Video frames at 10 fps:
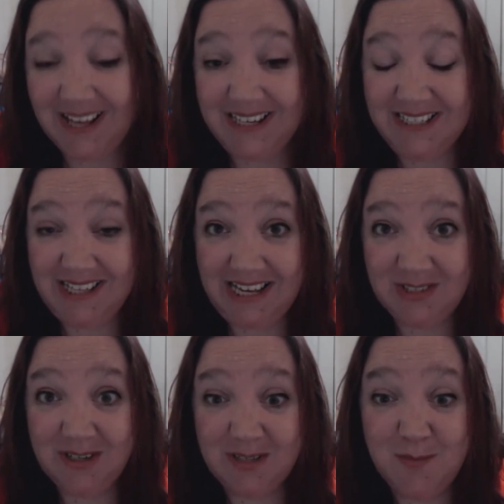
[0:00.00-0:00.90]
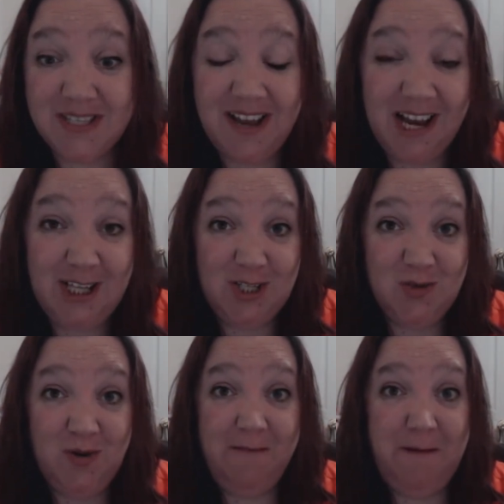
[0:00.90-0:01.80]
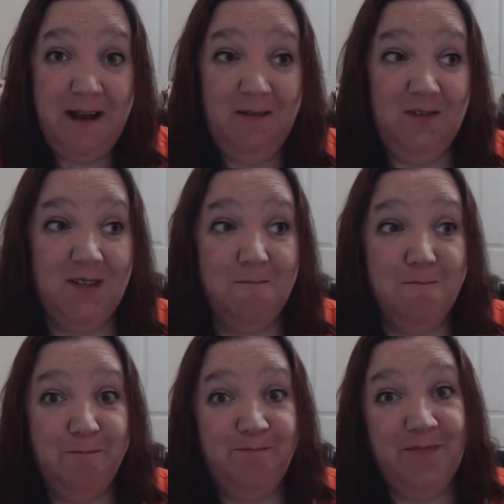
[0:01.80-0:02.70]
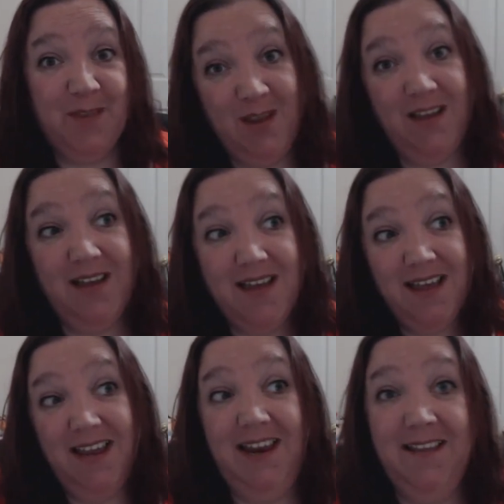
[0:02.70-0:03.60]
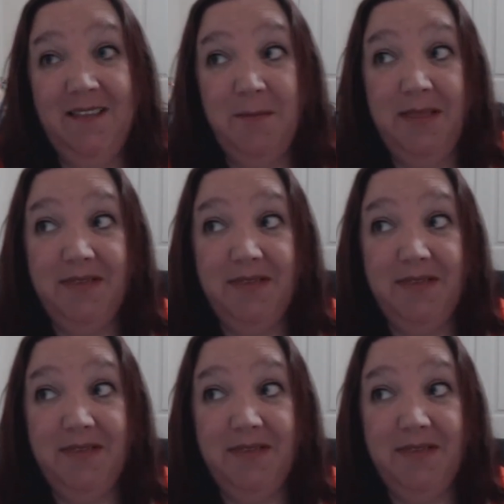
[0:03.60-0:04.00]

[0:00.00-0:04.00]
Because last Christmas, I lost 20 pounds in the